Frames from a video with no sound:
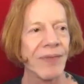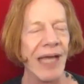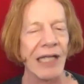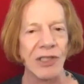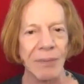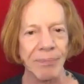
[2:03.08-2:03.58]

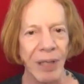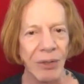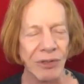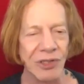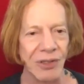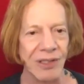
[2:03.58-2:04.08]
as a
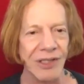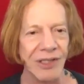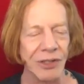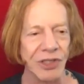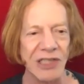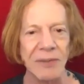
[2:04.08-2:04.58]
composer, you're
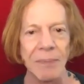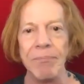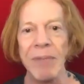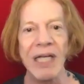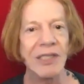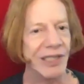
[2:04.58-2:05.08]
just
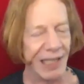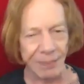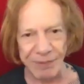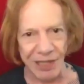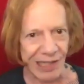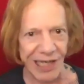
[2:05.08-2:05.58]
mixing up
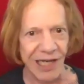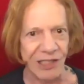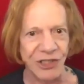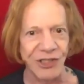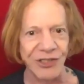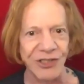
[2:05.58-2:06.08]

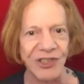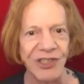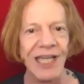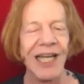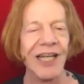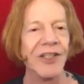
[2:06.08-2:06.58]
concoctions,
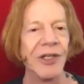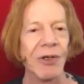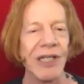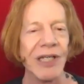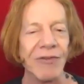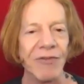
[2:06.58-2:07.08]
you're
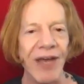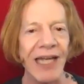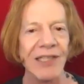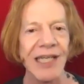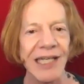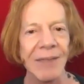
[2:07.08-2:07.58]

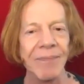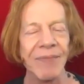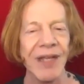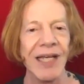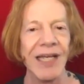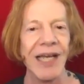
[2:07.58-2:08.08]
inventing,
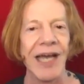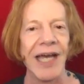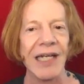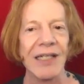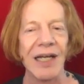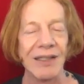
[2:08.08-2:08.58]

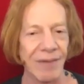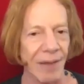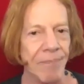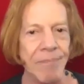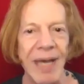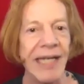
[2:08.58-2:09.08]
and
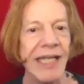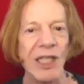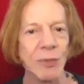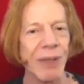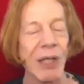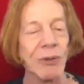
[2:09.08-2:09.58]
many
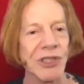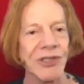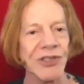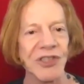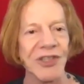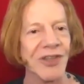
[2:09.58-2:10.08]

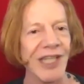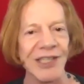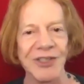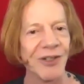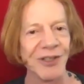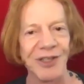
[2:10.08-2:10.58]
explosions and things
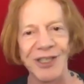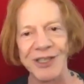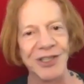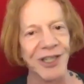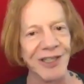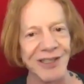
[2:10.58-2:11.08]
that are
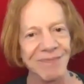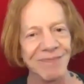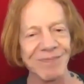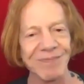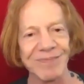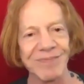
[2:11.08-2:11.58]
just gonna,
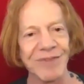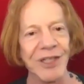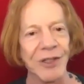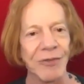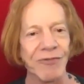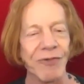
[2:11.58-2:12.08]

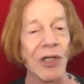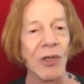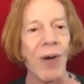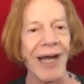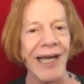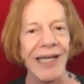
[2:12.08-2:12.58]
fall
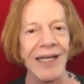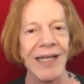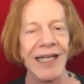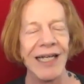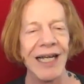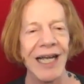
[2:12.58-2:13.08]
away.
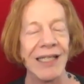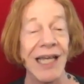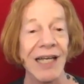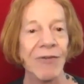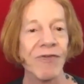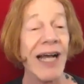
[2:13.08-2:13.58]
And
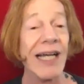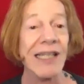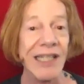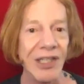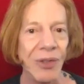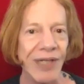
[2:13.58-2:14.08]
then
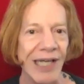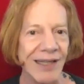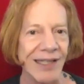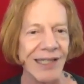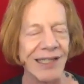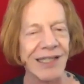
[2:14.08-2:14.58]
finally you get
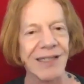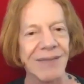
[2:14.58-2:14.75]
the